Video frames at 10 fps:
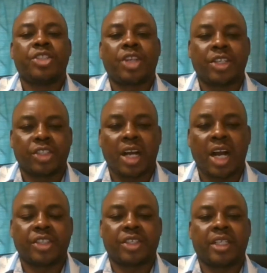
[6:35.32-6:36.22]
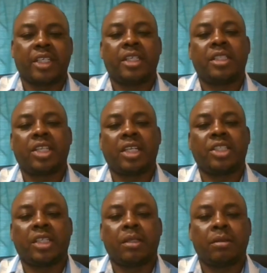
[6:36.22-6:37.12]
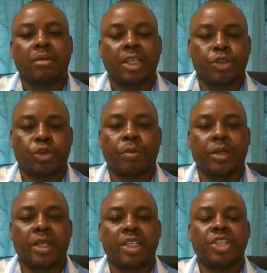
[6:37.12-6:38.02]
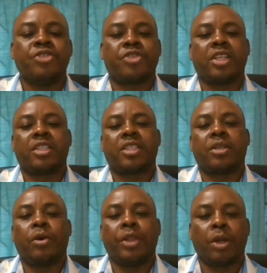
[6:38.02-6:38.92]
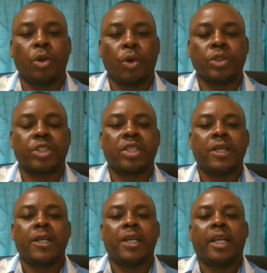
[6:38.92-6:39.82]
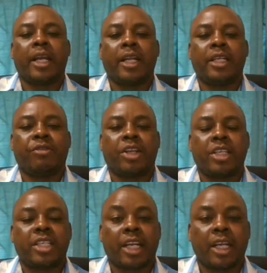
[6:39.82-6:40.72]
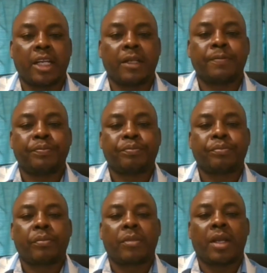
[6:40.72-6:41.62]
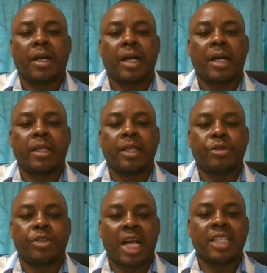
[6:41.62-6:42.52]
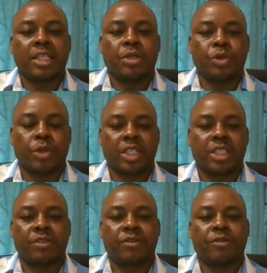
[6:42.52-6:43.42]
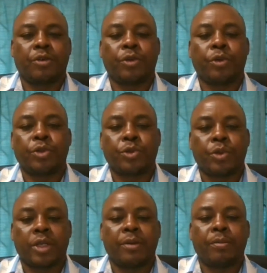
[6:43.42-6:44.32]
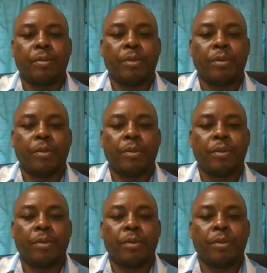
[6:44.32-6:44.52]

charging usury, charging exorbitant interests on the loans, and even taking the sons and daughters for those who had